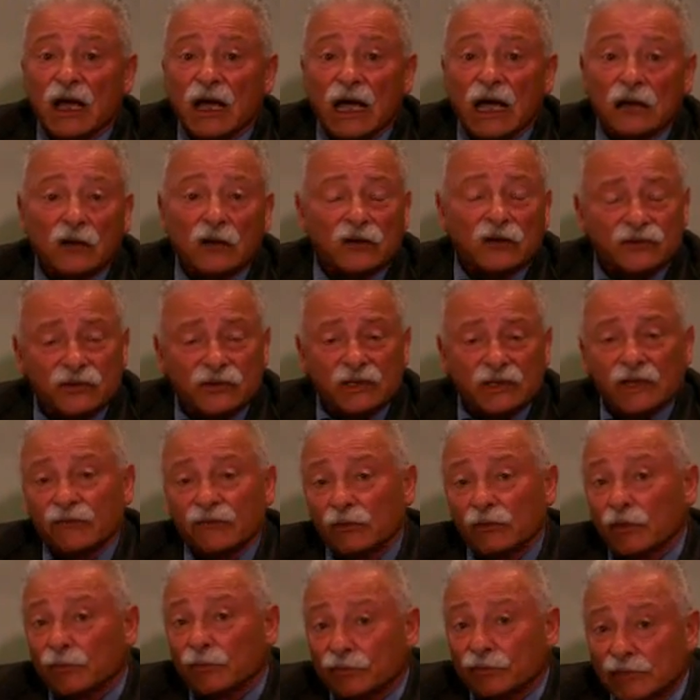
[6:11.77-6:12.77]
I'll also give
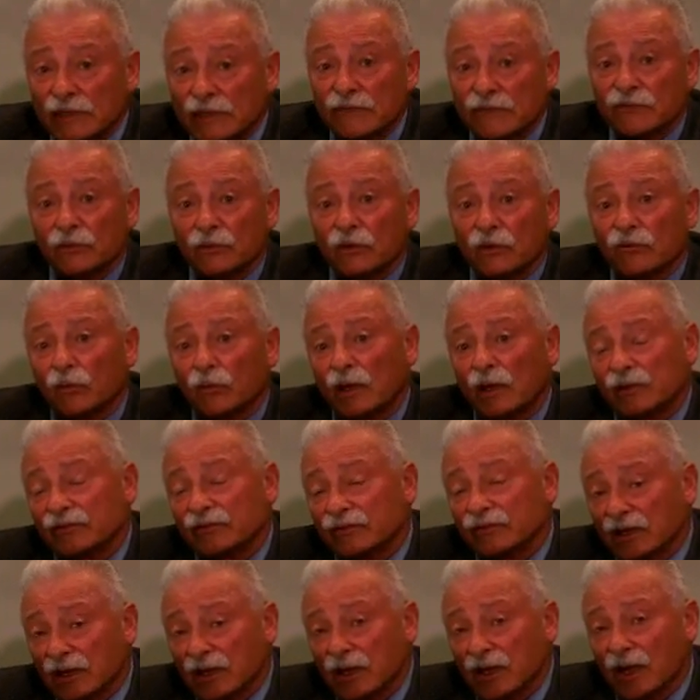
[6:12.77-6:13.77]
you a preview of what
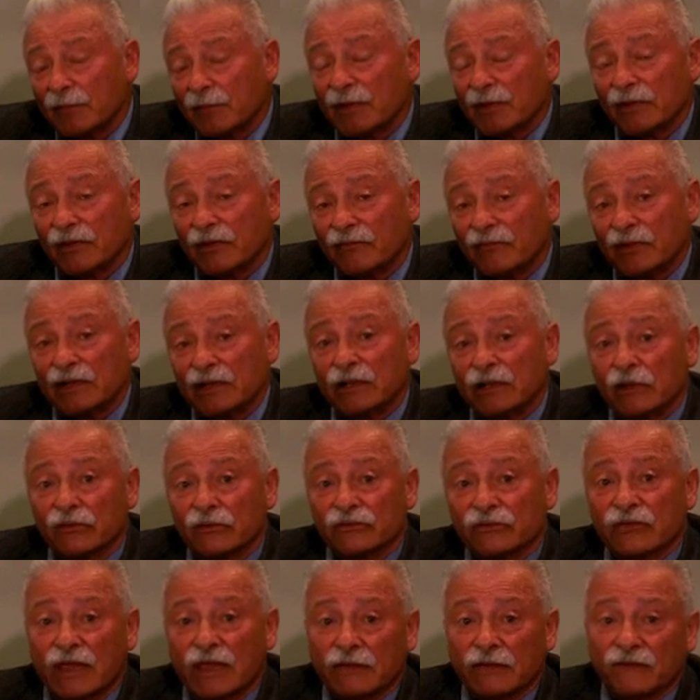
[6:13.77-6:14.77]
is to come in the
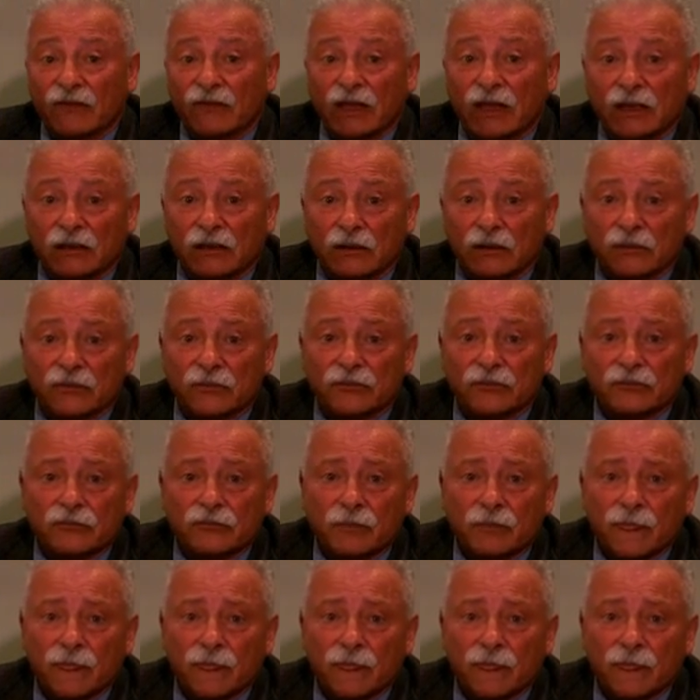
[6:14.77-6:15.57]
videos that follow.